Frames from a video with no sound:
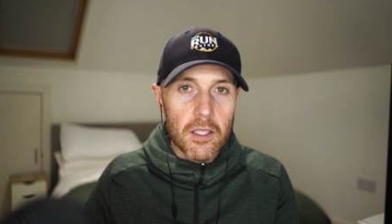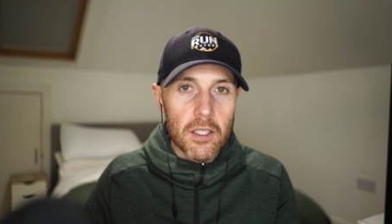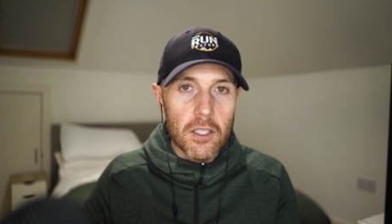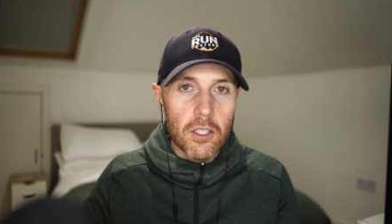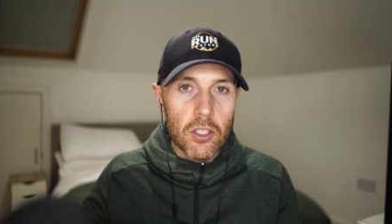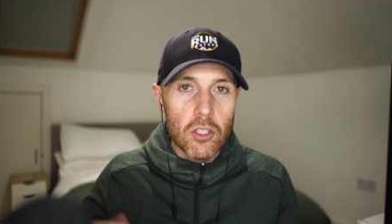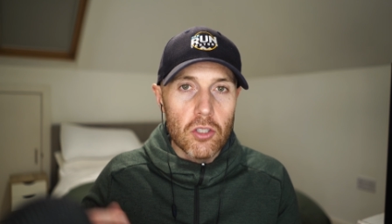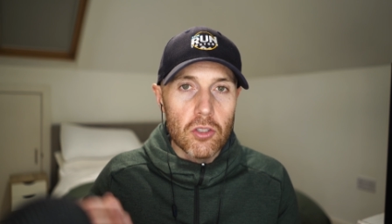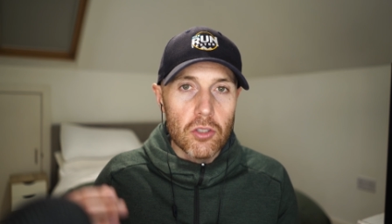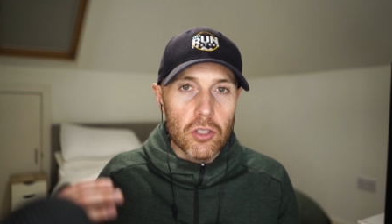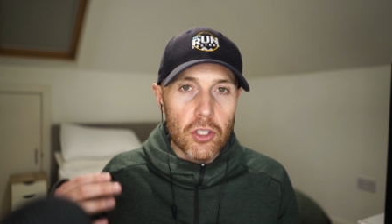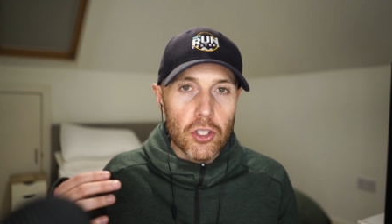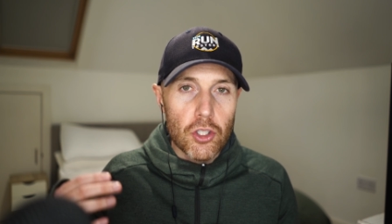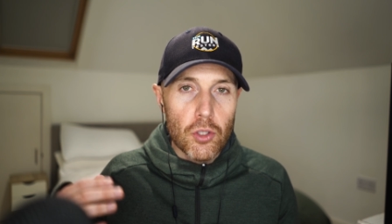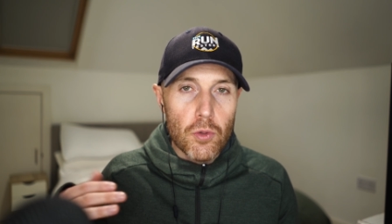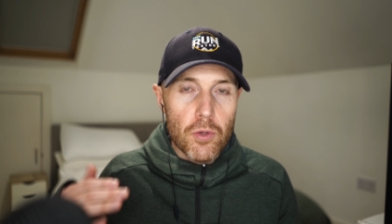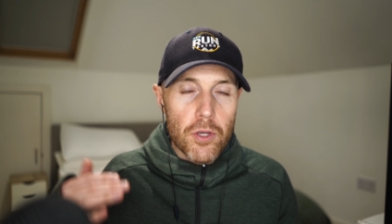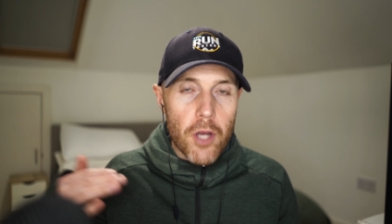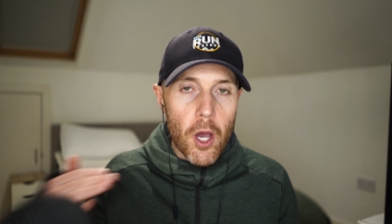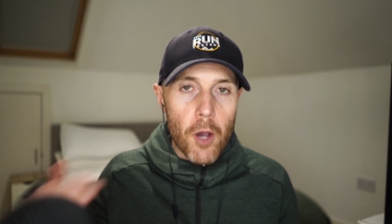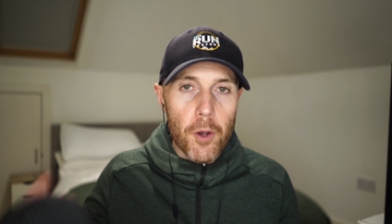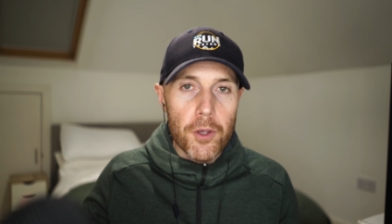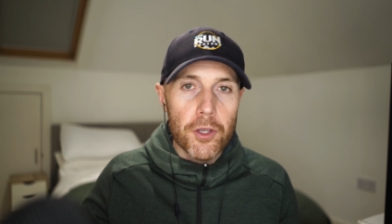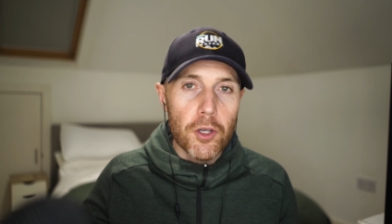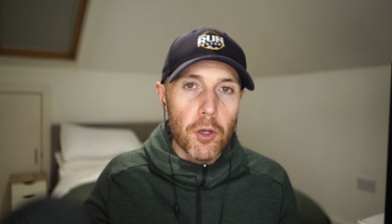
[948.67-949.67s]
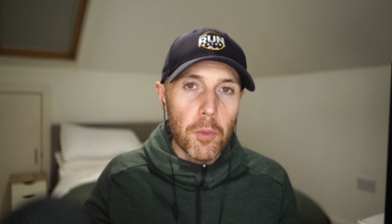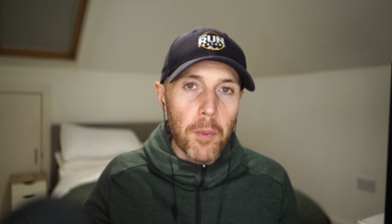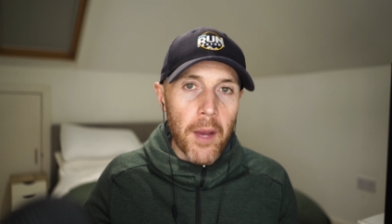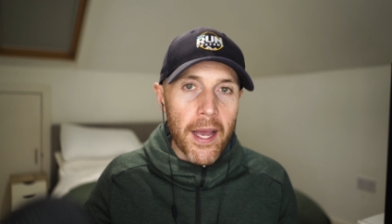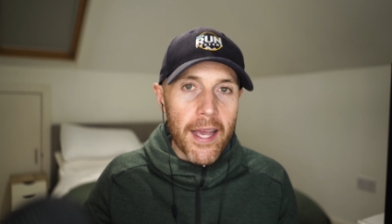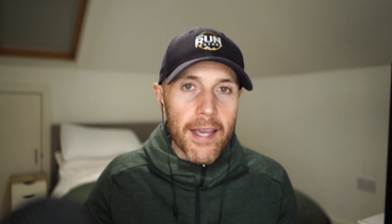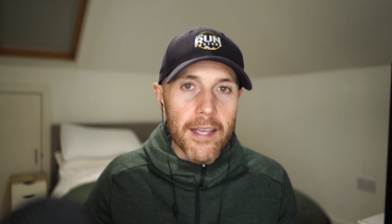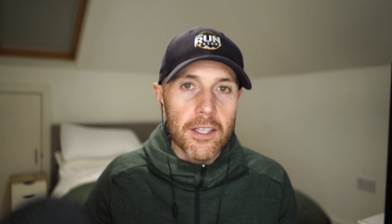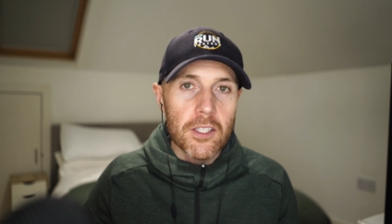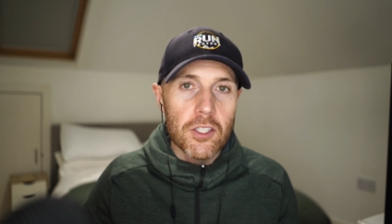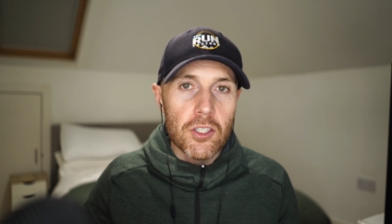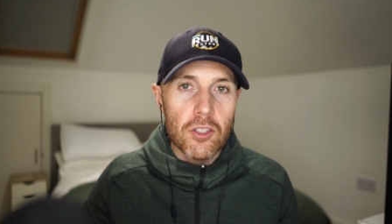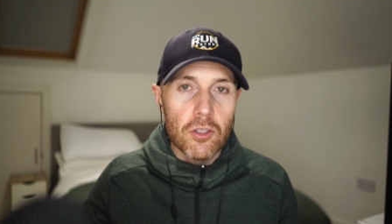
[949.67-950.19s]
you know your
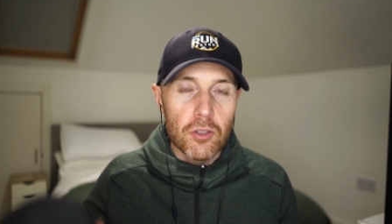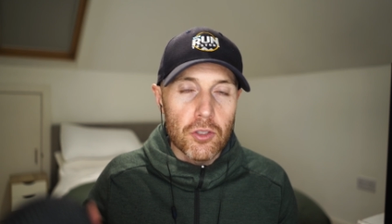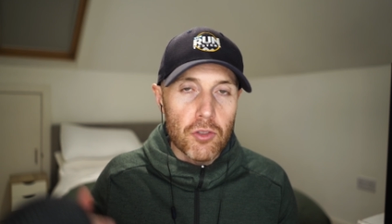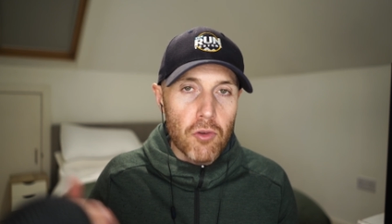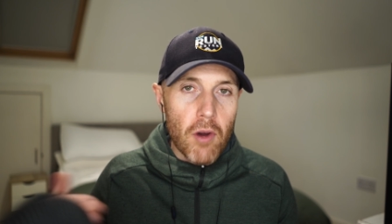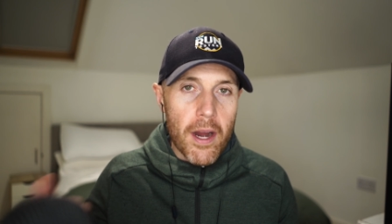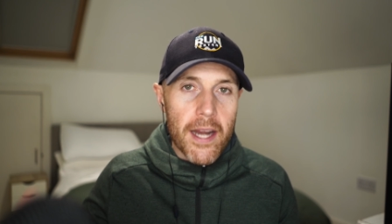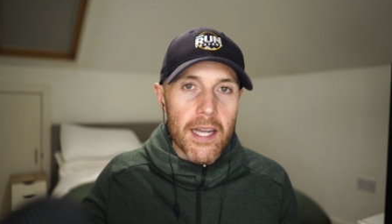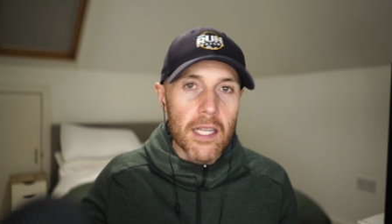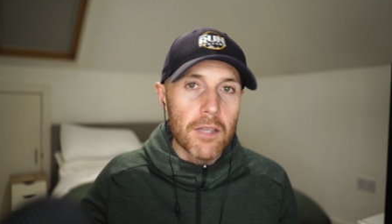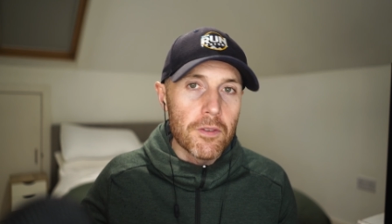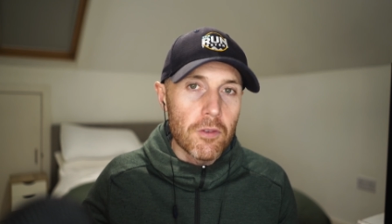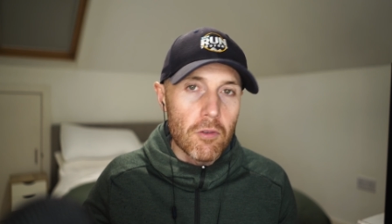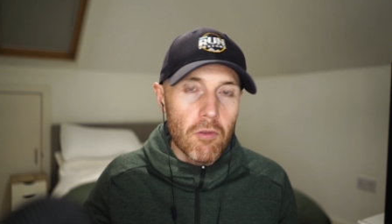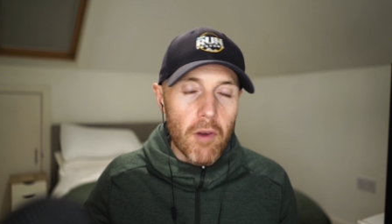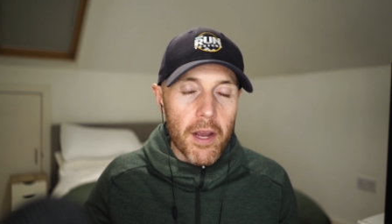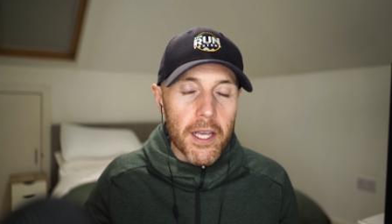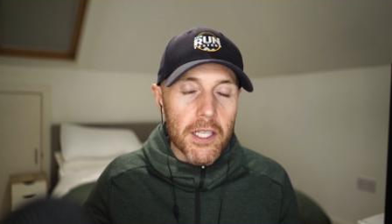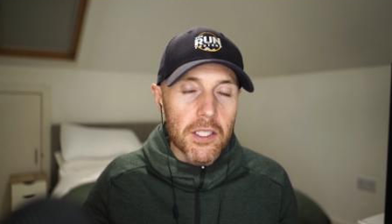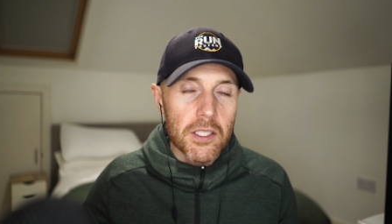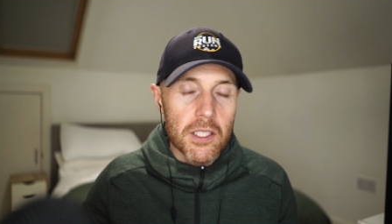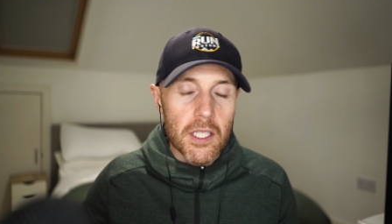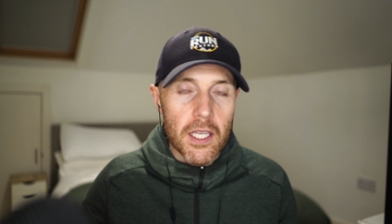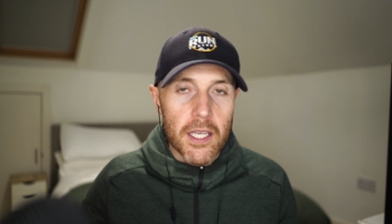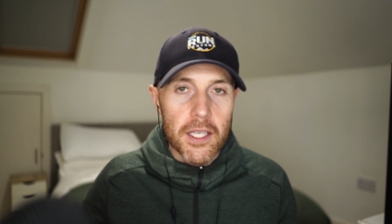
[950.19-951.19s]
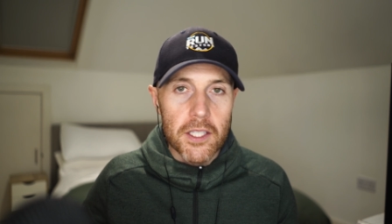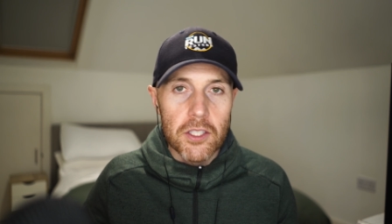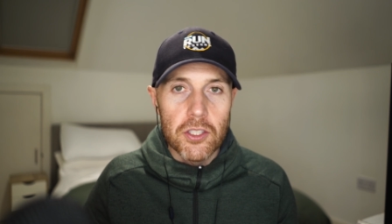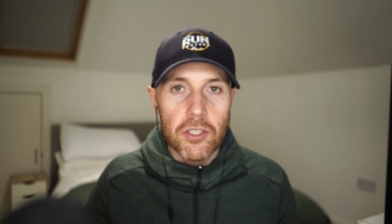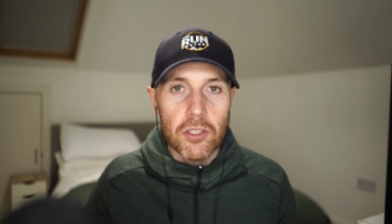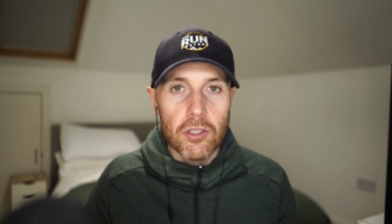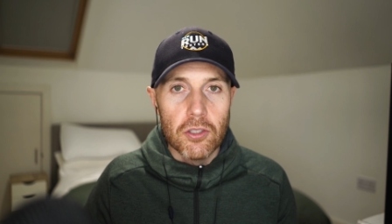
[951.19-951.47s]
pace, you're training for races,